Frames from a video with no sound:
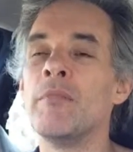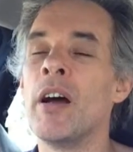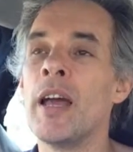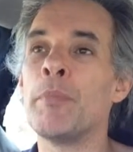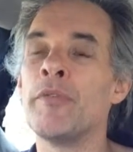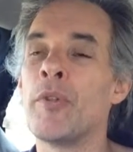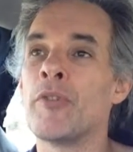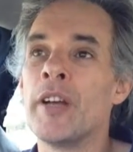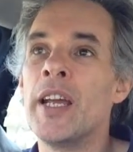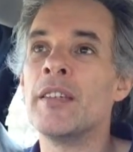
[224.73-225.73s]
it might happen for
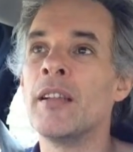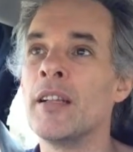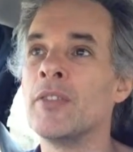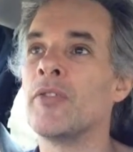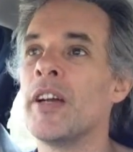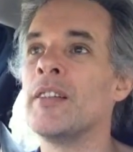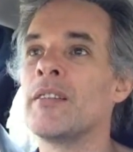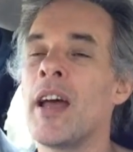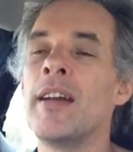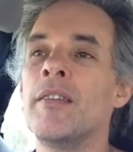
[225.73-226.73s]
three years, and then it's
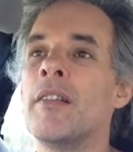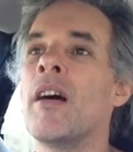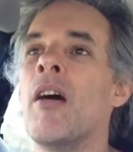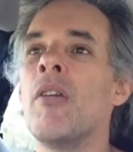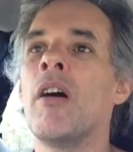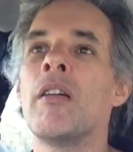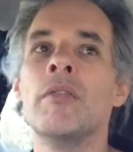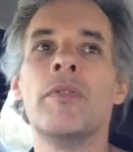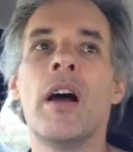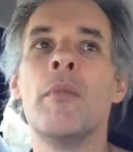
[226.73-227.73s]
reinstated, and the whole lot
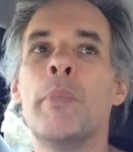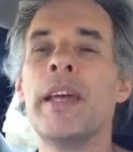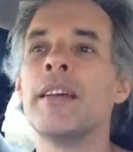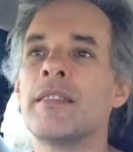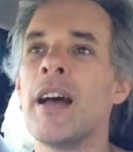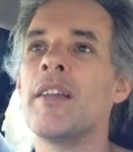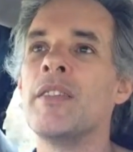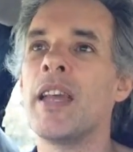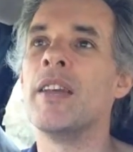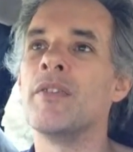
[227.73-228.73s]
of uh, BS starts
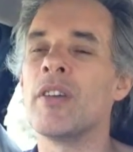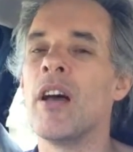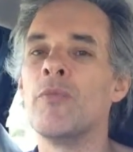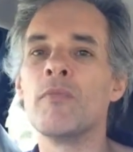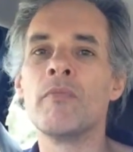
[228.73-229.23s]
again. So